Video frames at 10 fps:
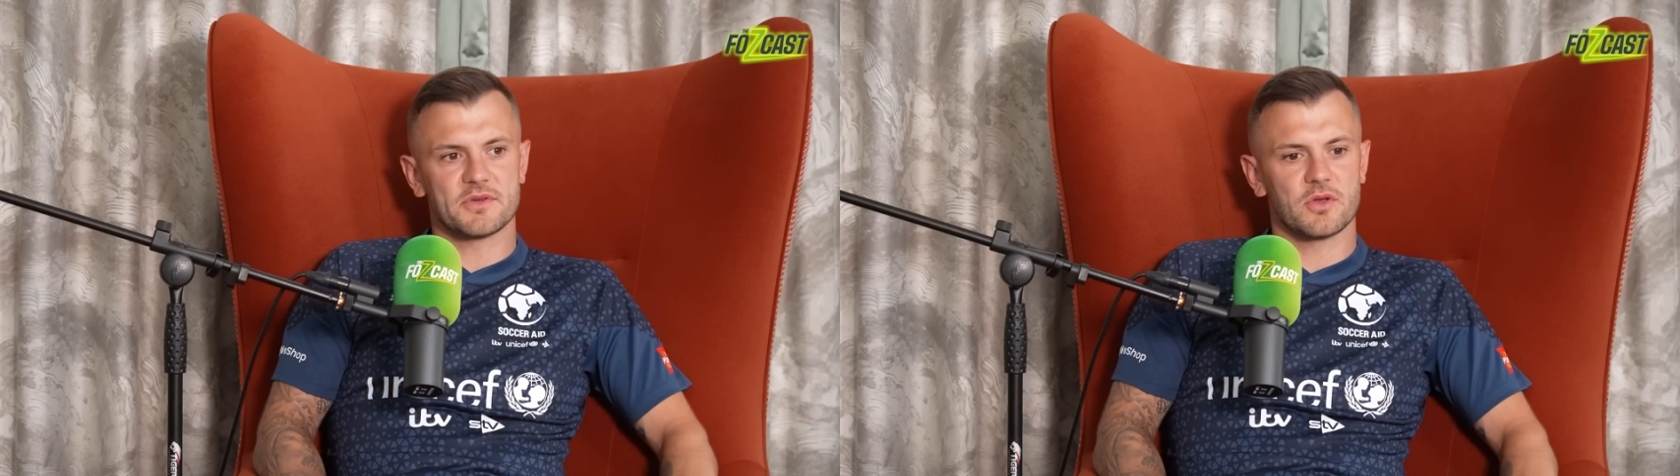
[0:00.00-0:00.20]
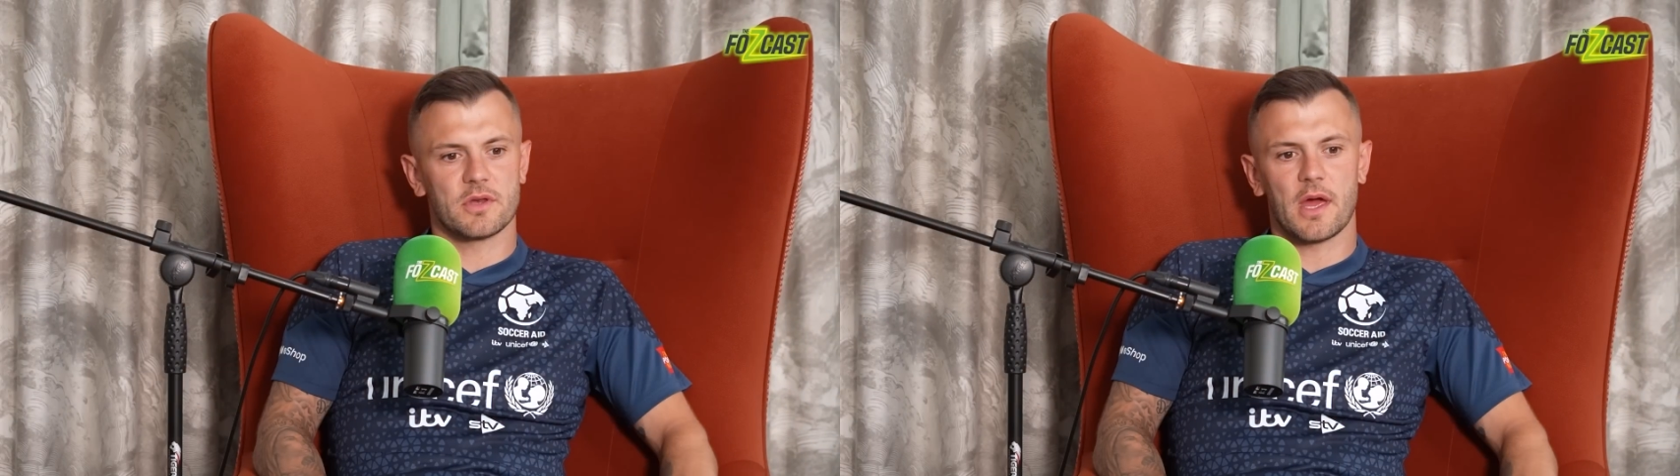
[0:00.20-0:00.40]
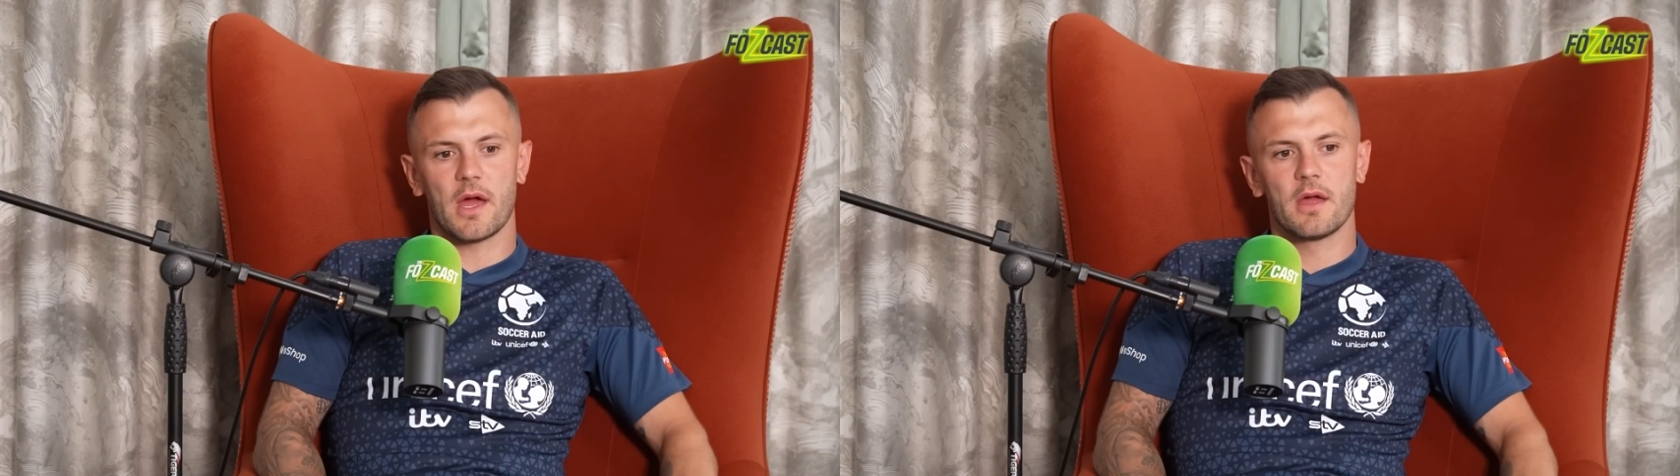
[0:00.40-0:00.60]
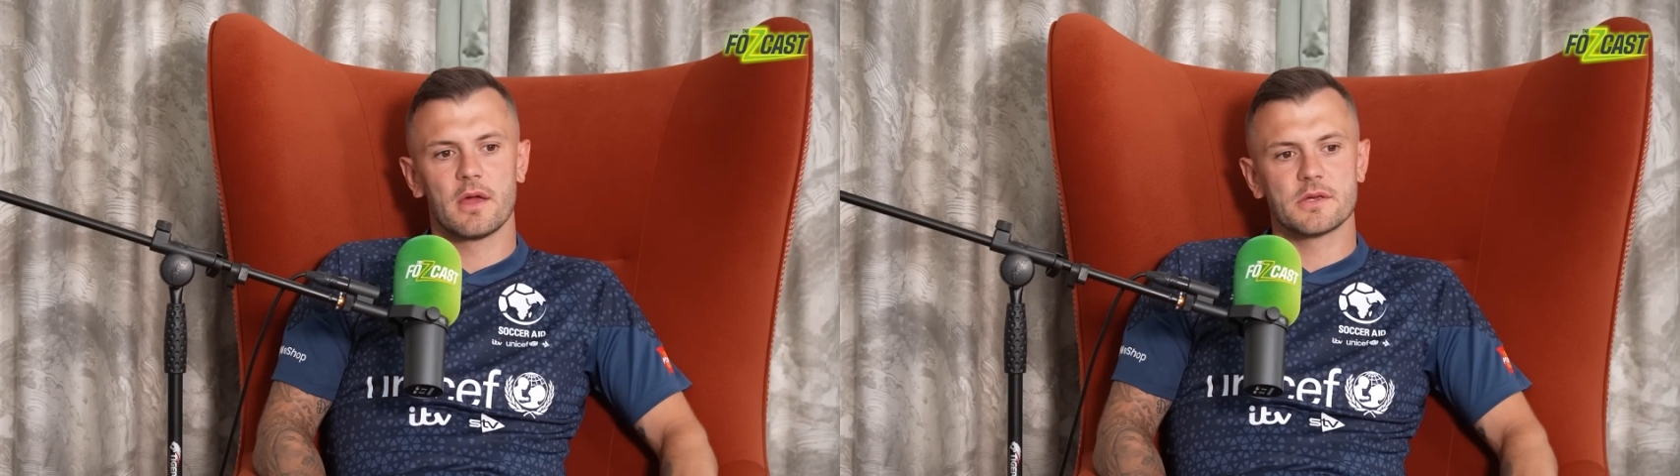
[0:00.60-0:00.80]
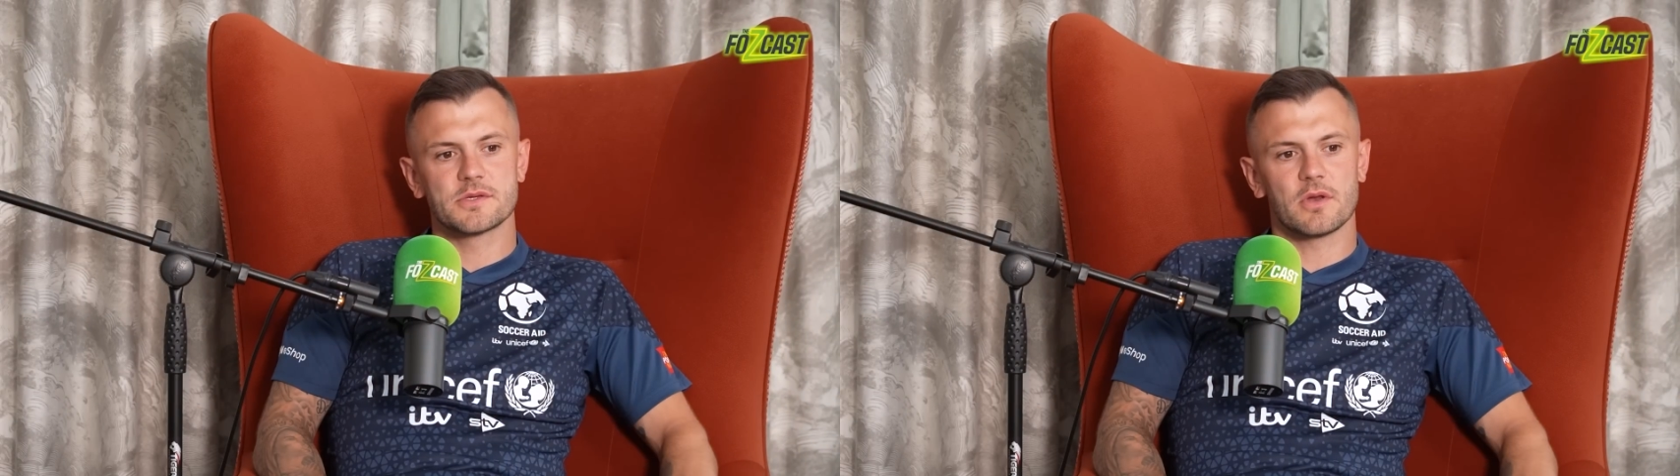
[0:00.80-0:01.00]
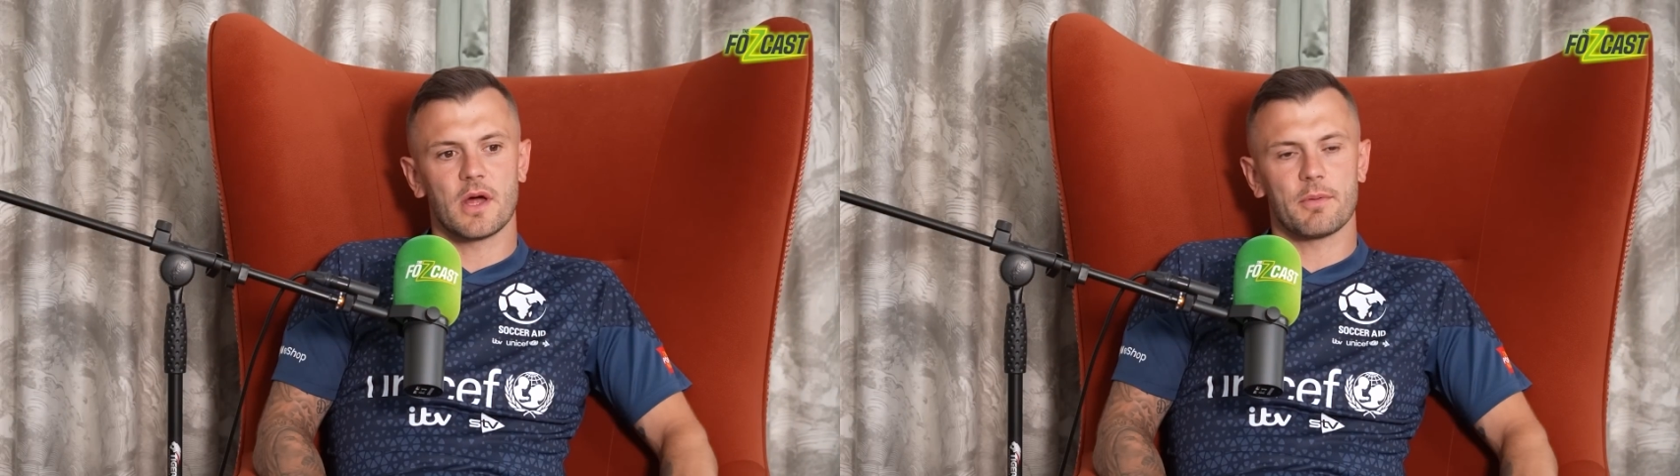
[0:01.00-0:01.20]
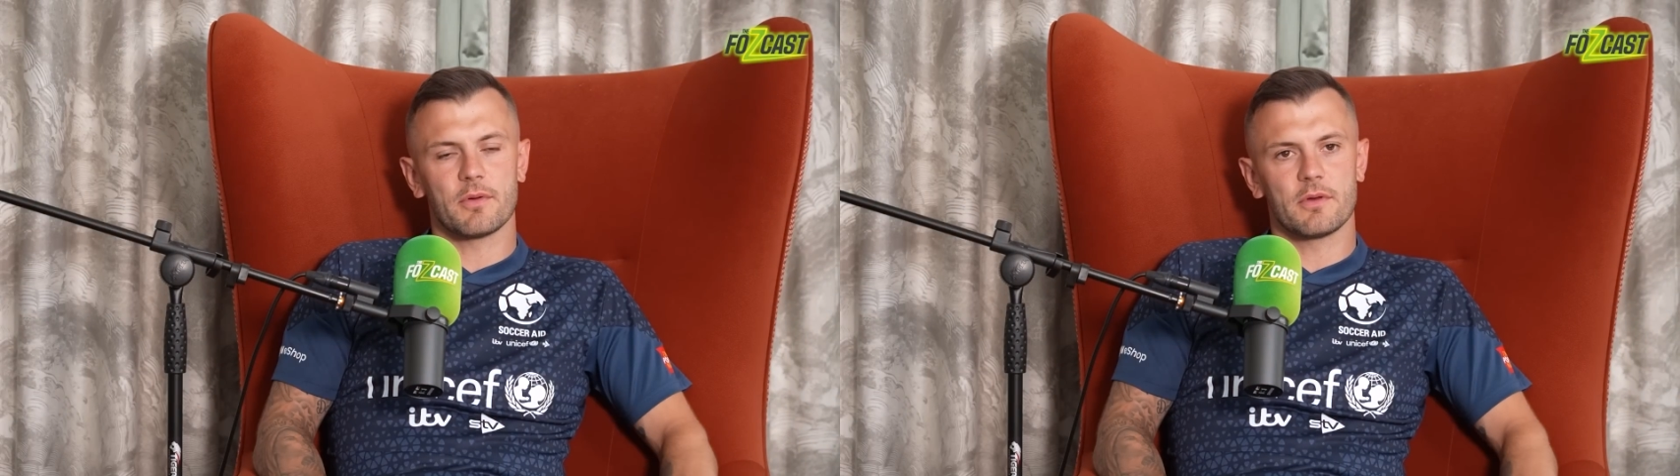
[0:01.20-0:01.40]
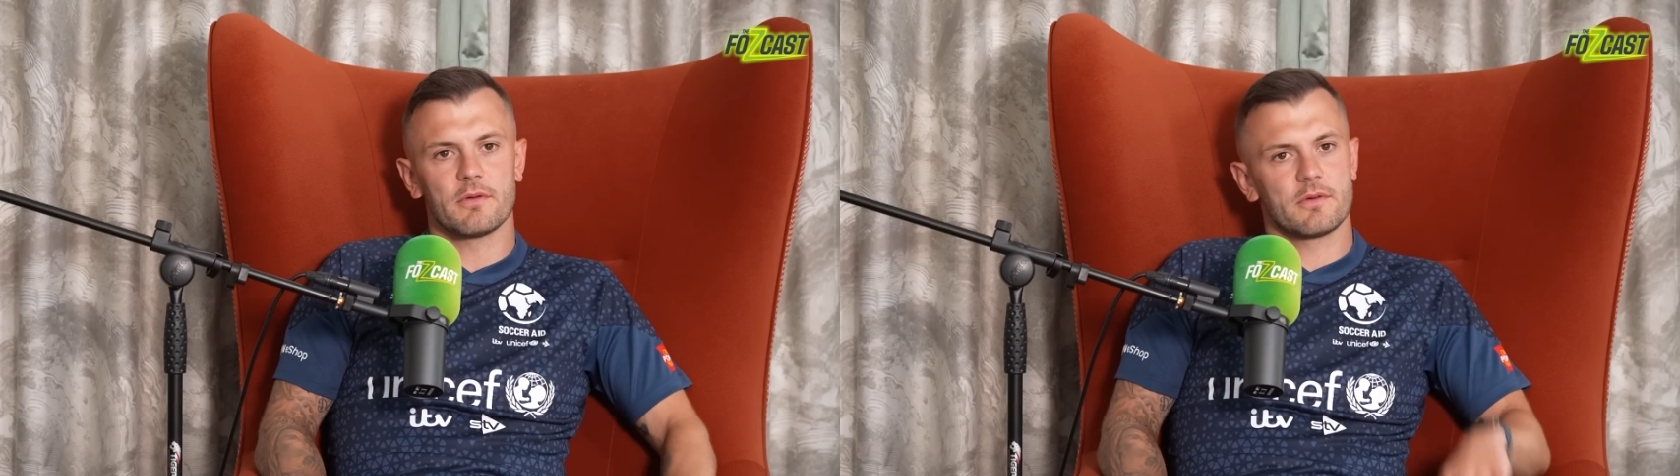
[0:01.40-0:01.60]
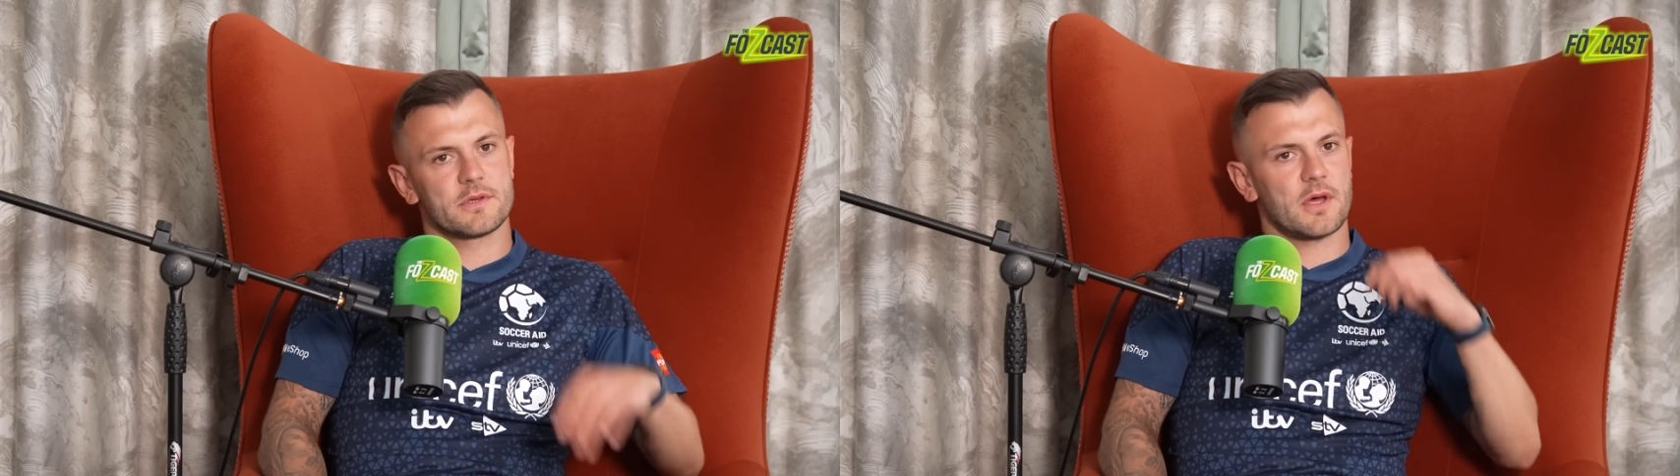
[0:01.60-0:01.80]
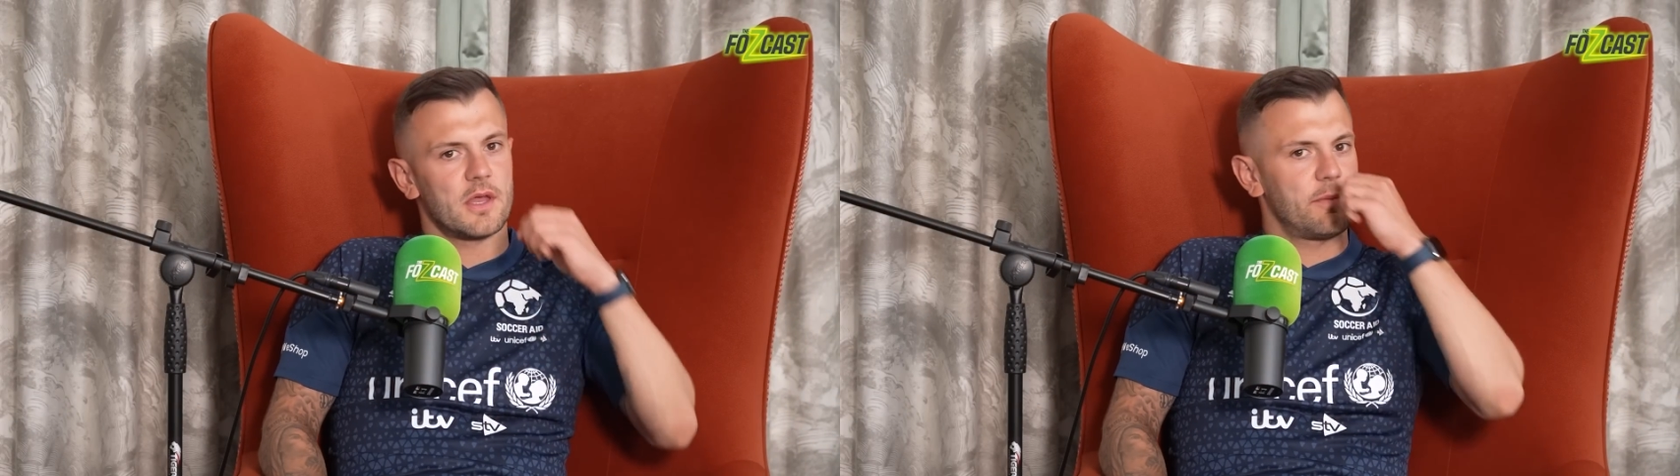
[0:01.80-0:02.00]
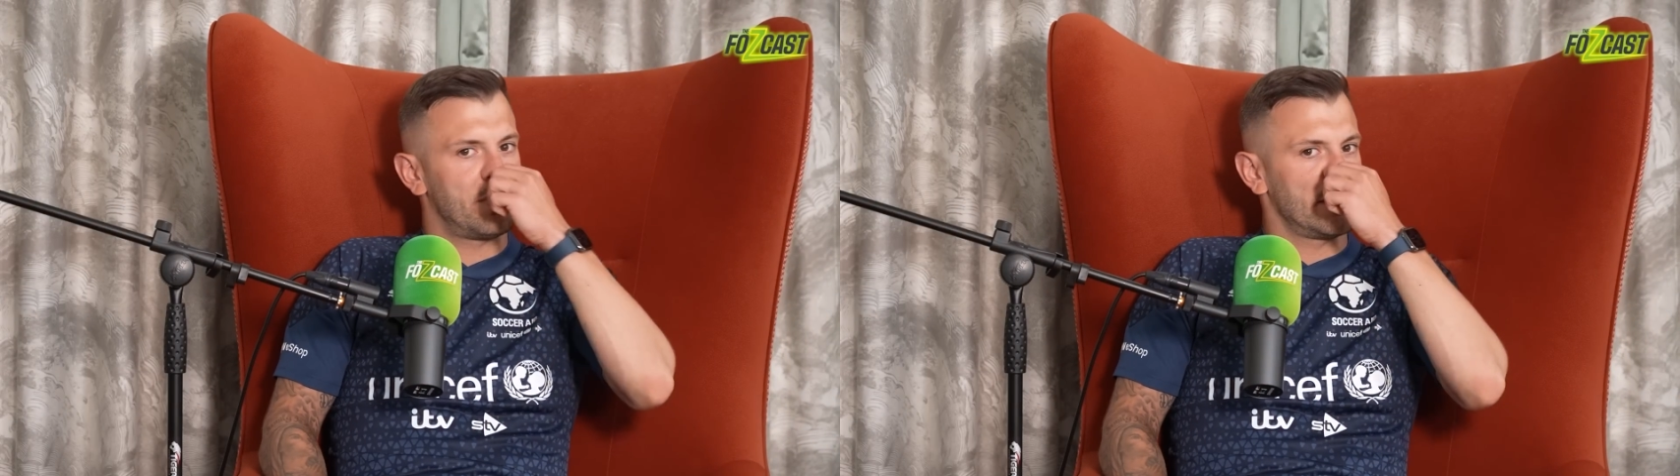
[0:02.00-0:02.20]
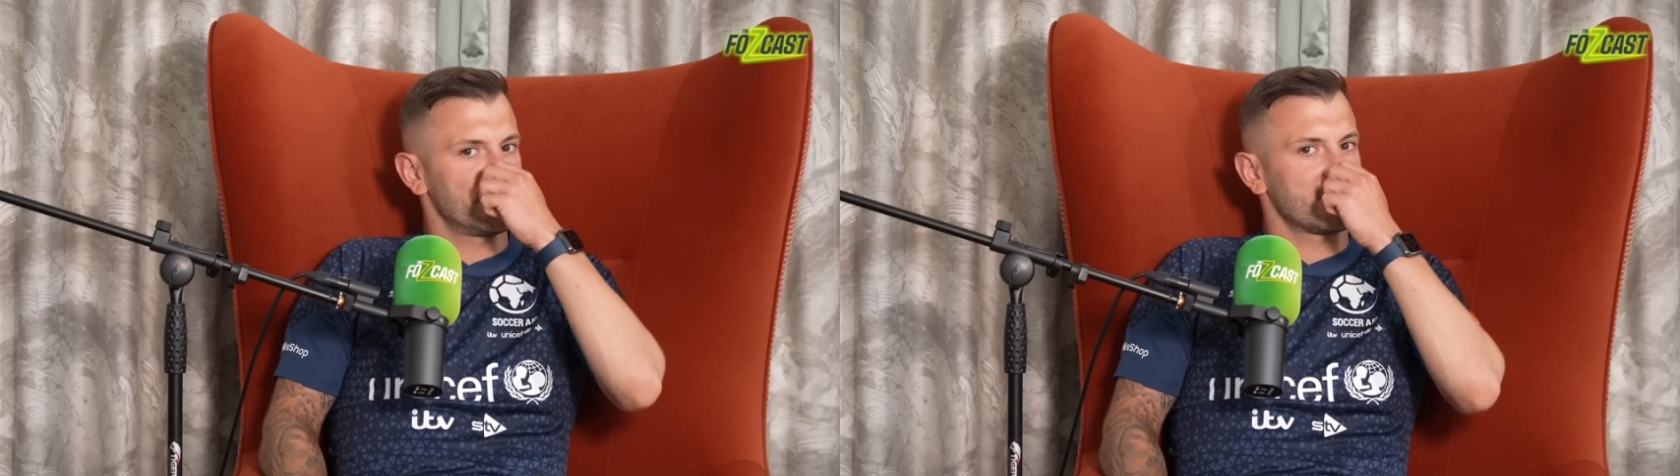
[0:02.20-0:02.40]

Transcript: I'm stood up on the side of the pitch.